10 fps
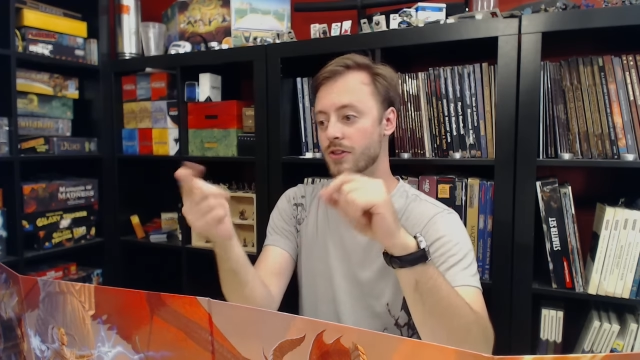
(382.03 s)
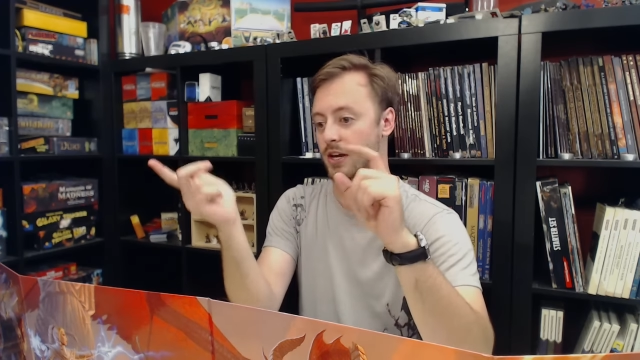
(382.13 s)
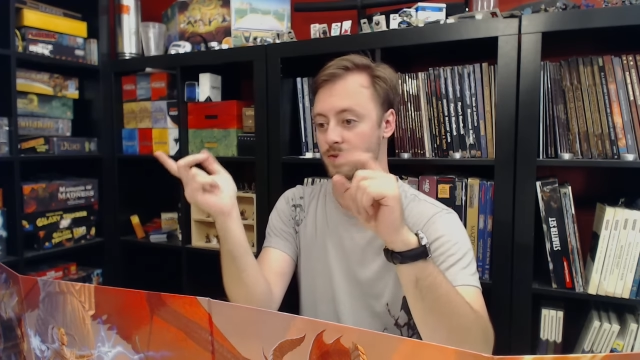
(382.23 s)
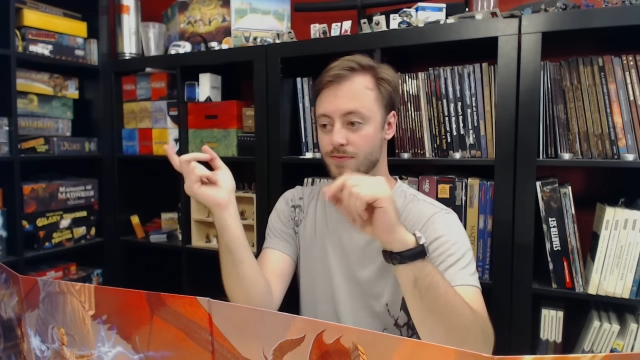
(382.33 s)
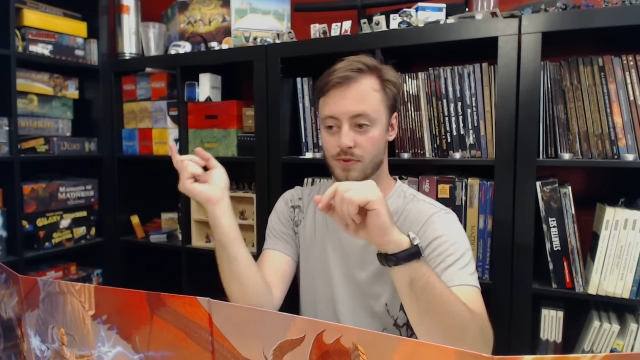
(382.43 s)

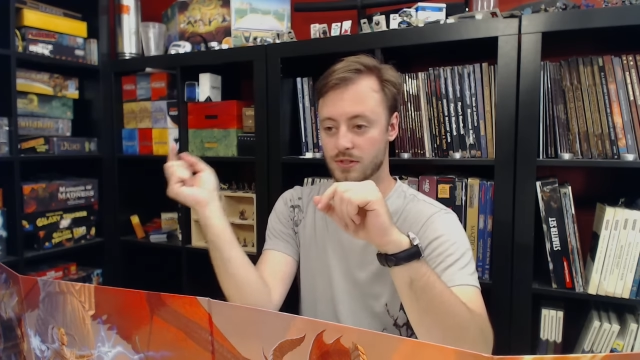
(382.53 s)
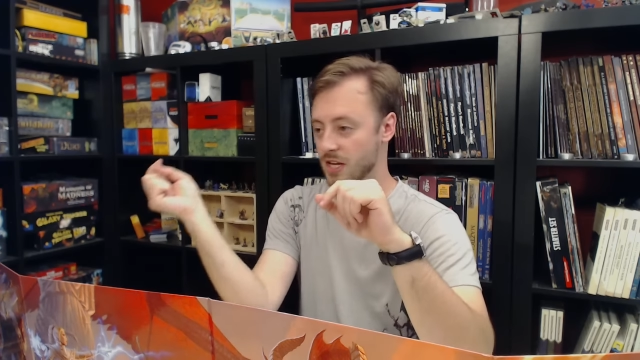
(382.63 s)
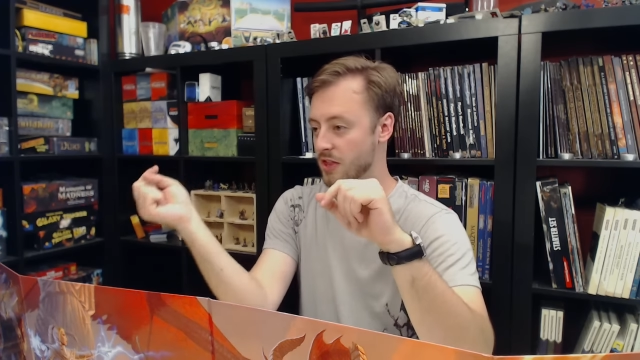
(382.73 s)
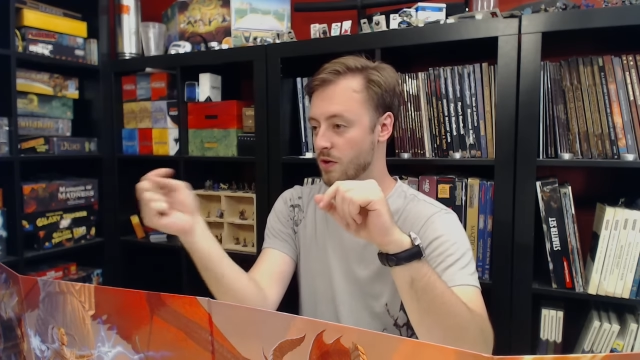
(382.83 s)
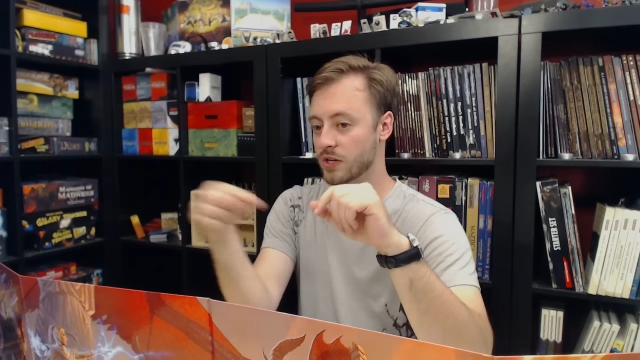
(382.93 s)
They
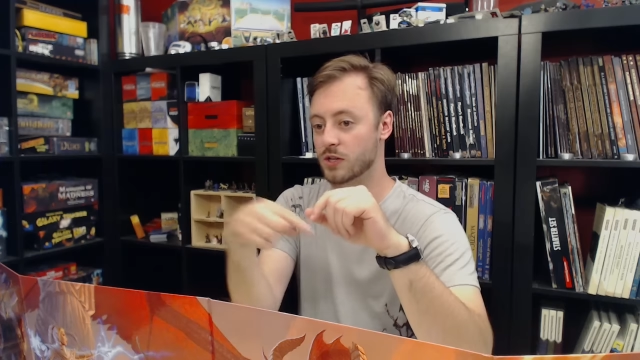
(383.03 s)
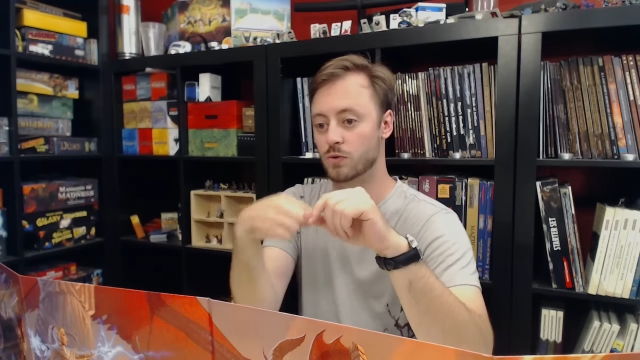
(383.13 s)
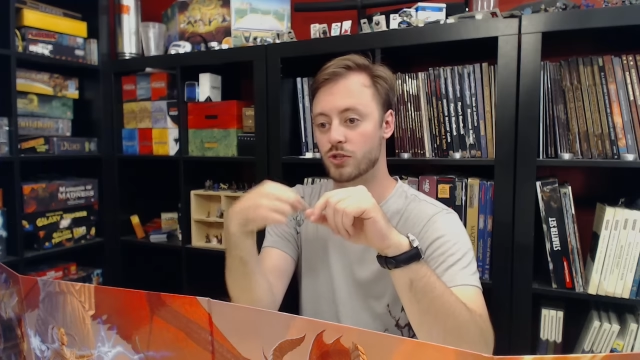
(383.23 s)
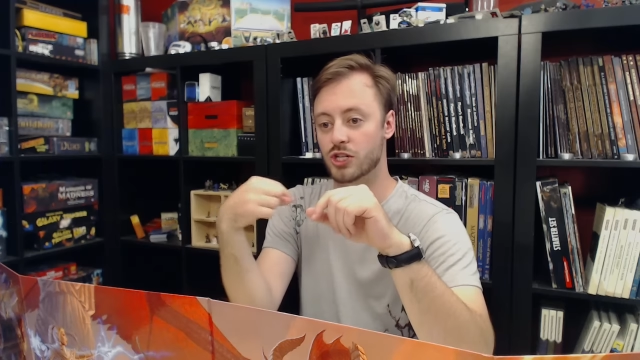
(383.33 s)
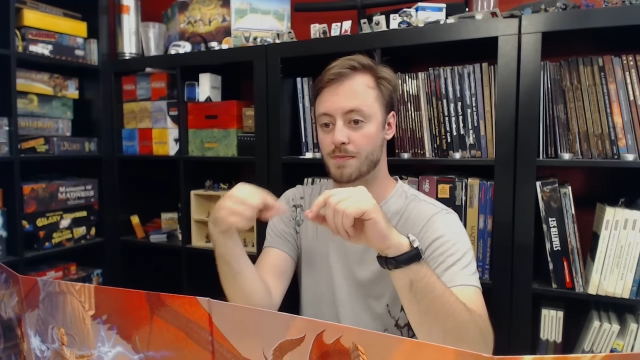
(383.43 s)
send their
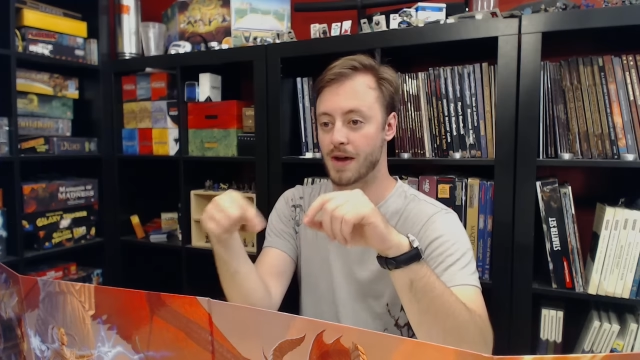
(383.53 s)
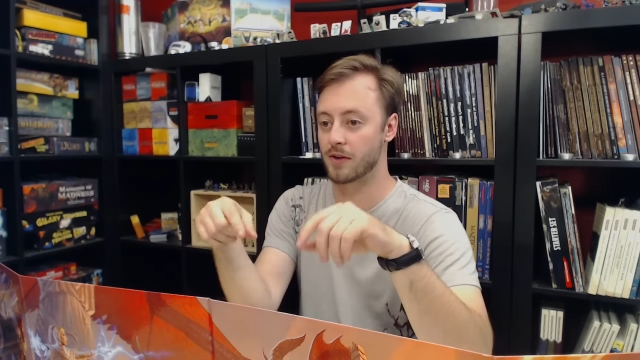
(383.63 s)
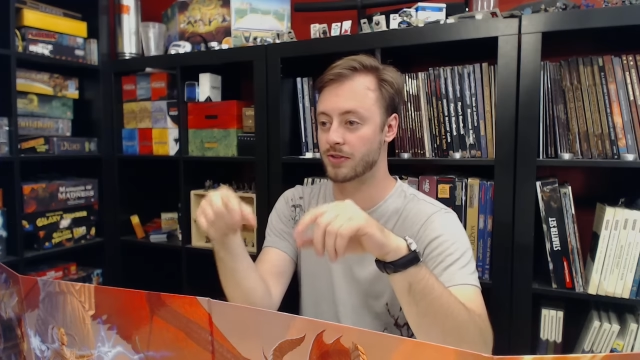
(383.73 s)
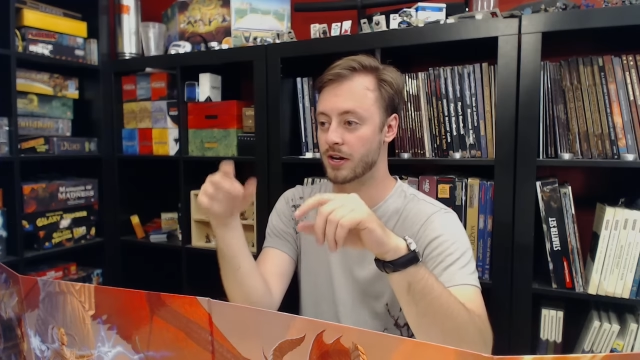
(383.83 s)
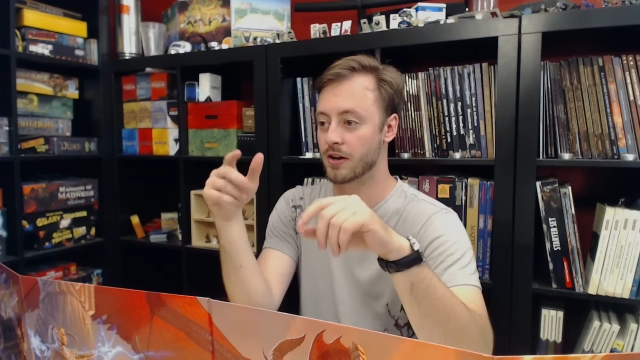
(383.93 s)
huge ship
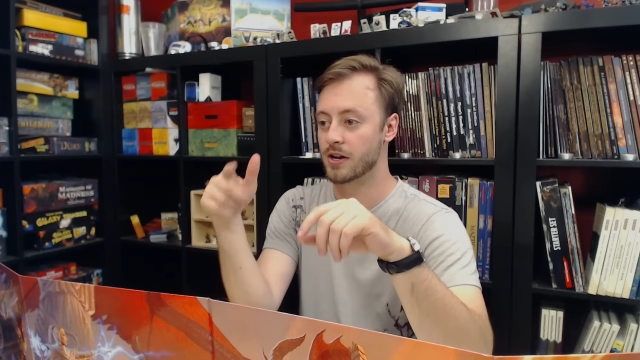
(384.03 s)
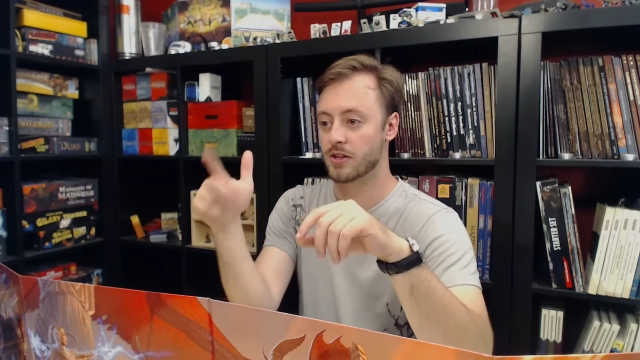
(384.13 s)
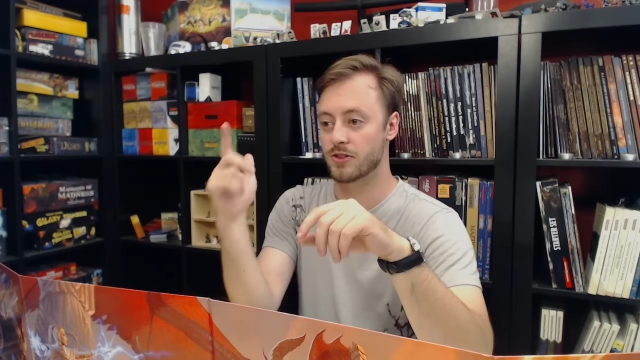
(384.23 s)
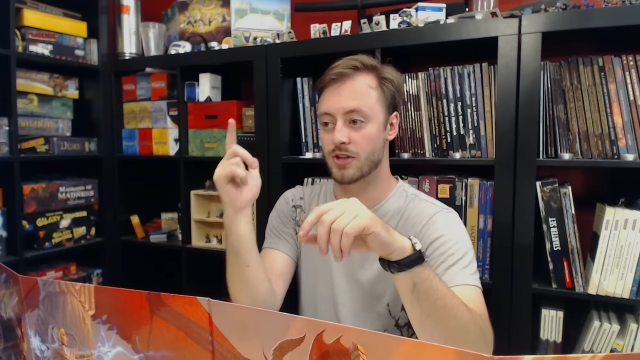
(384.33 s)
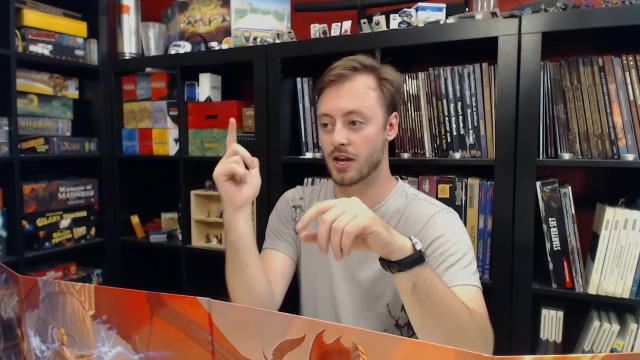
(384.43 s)
out there.
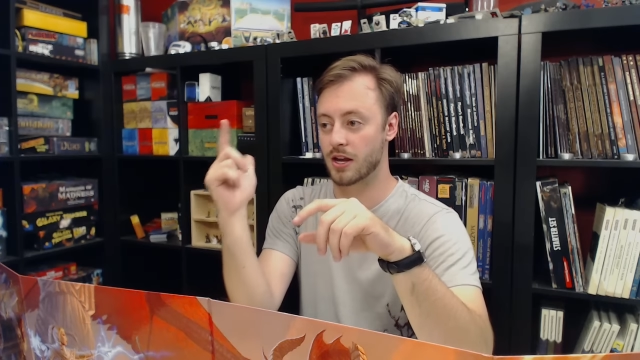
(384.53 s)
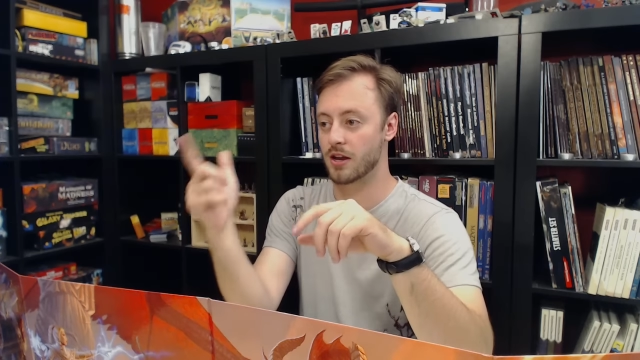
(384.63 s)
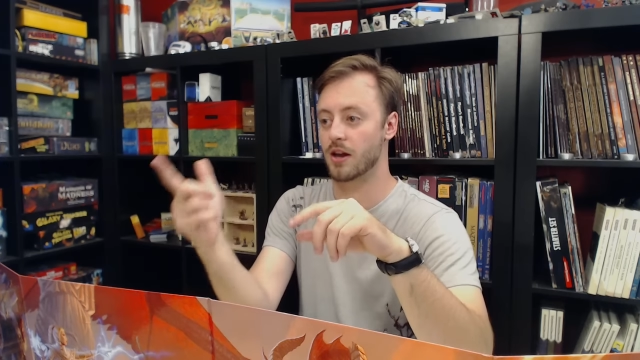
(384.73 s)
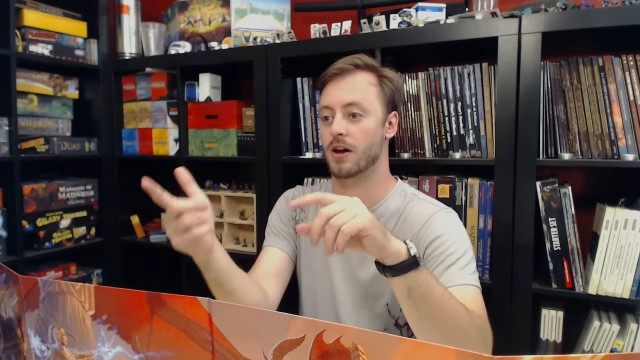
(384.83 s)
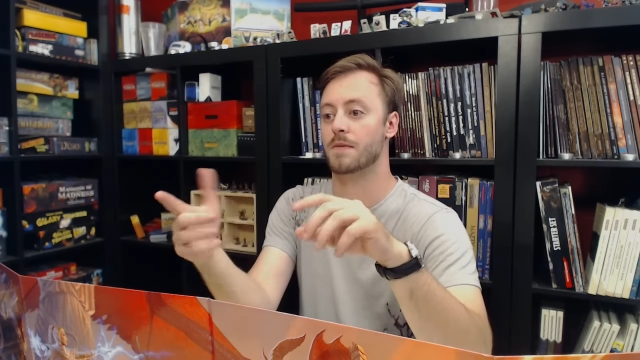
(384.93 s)

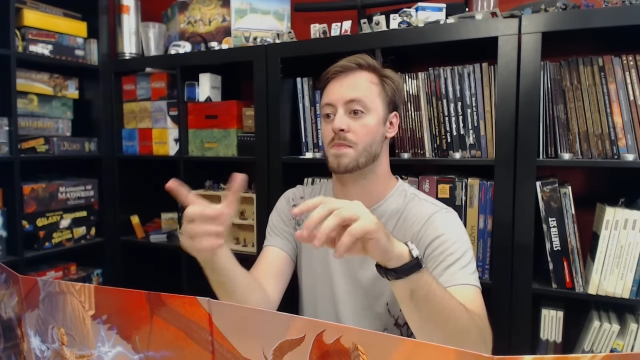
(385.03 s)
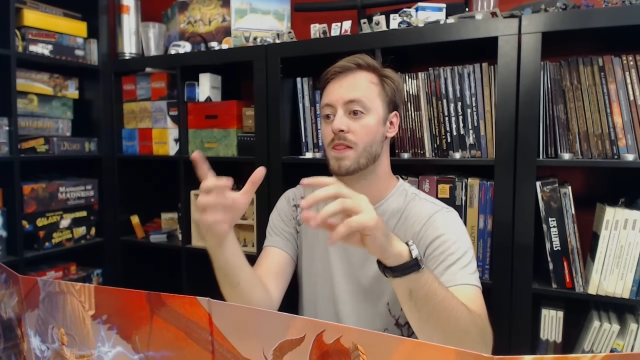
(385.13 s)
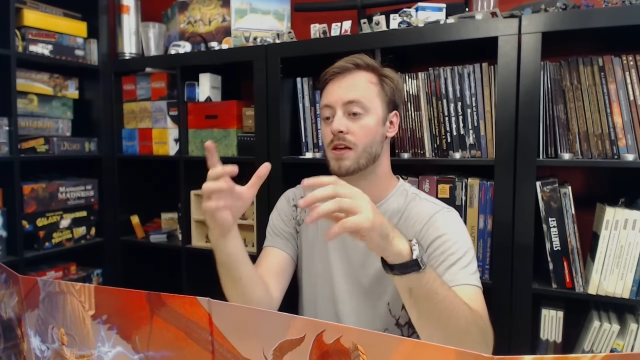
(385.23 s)
They uh,